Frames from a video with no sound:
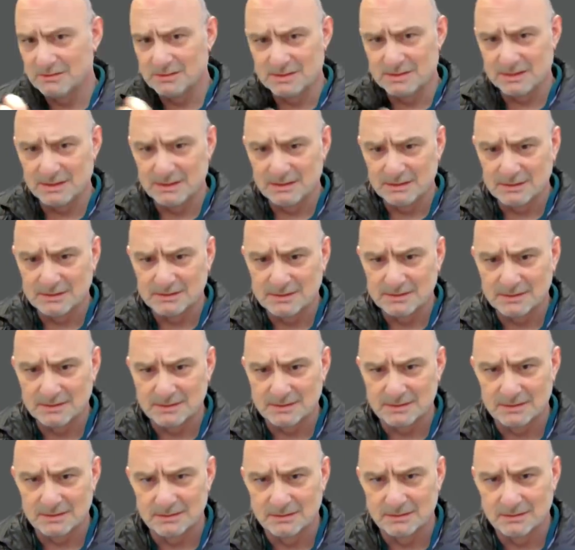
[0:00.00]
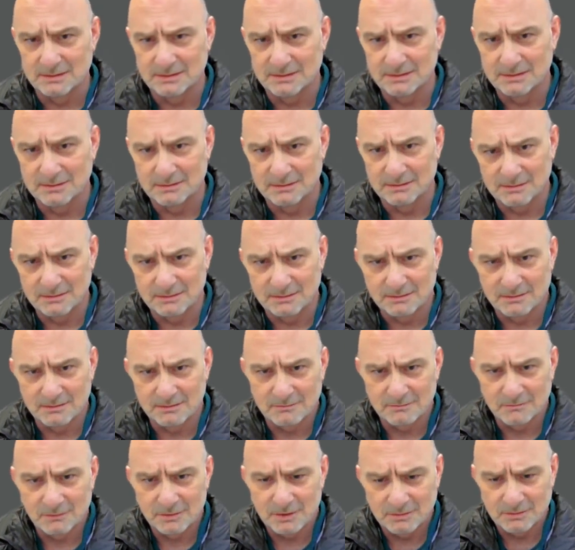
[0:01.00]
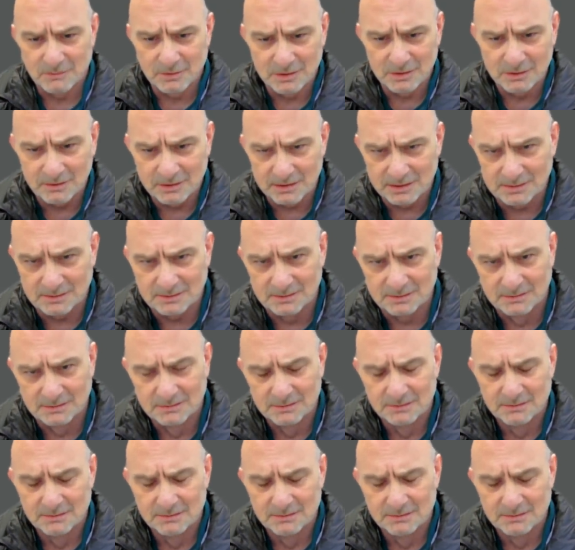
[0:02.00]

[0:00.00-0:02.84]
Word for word: two sentences, and I'm curious.